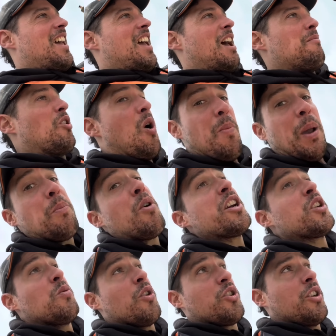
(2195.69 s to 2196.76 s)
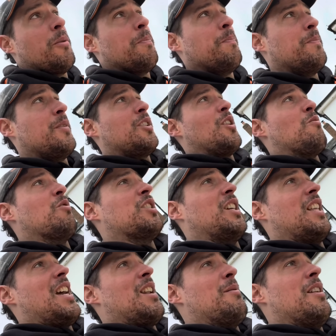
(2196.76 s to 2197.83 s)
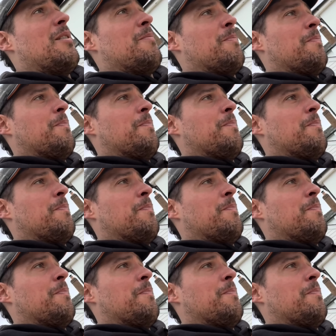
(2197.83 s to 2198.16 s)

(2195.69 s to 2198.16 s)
And we've got a big pressure washer. So we'll see that in a minute.